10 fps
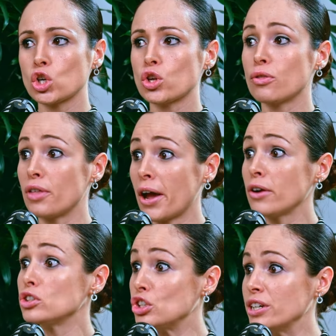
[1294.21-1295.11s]
So
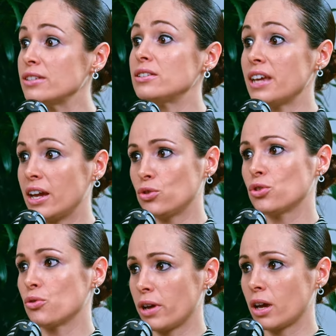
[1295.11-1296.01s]
they're just
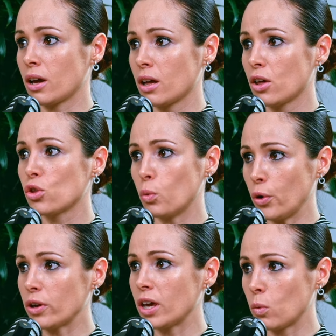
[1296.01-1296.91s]
entering the
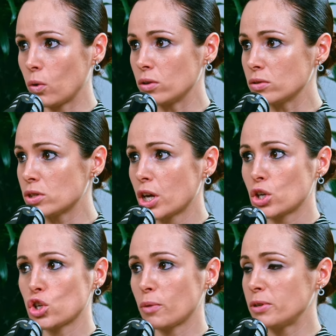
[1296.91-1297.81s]
working world.
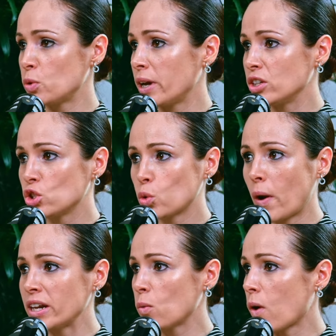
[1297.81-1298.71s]
So between
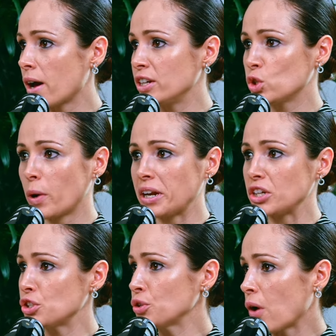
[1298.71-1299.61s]
21 and
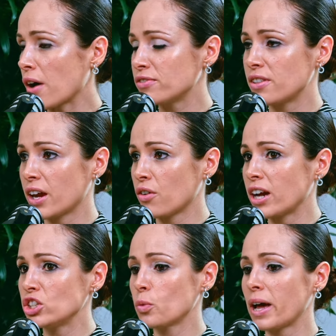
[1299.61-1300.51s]
22 after they
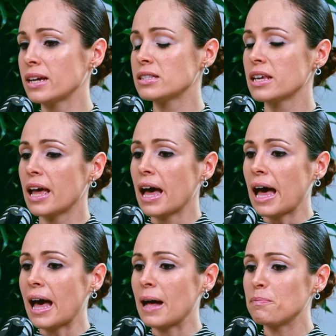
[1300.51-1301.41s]
graduate.
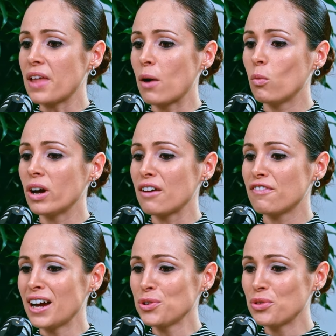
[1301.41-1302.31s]
And what I
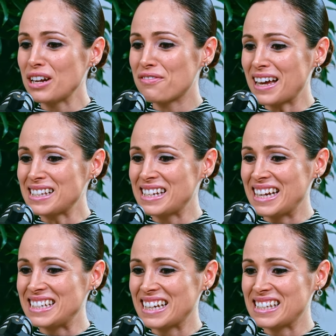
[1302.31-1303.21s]
find really
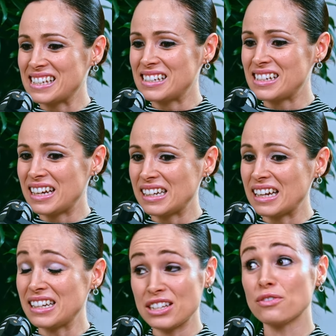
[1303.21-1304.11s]
fascinating is it
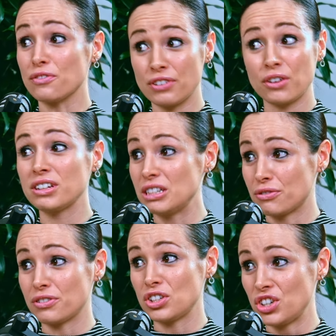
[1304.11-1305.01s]
is a very
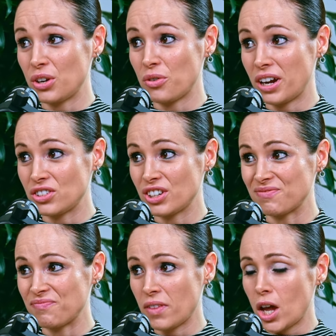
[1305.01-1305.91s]
different
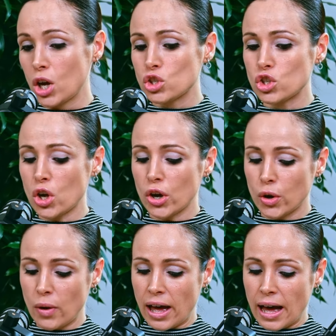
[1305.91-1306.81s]
generation.
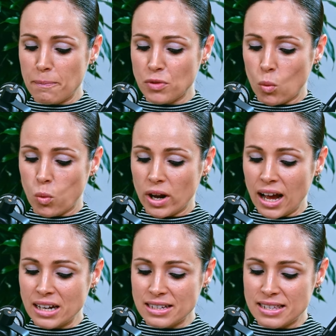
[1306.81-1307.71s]
So what
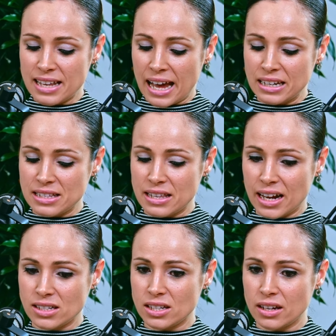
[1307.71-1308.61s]
I understand is
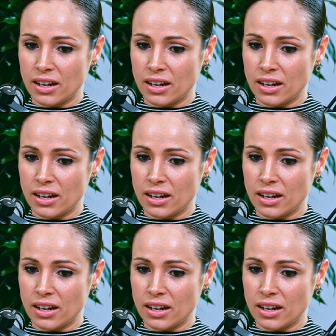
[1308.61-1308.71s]
that